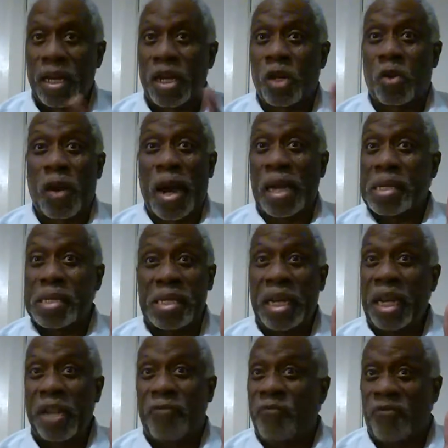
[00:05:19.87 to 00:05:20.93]
Christ
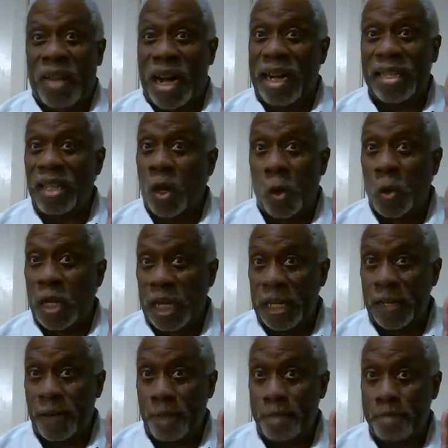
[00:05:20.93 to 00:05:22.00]
said follow
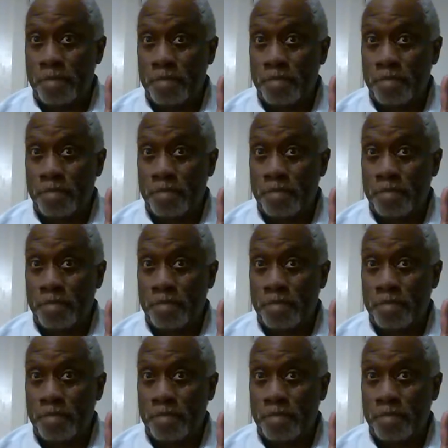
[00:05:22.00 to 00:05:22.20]
him.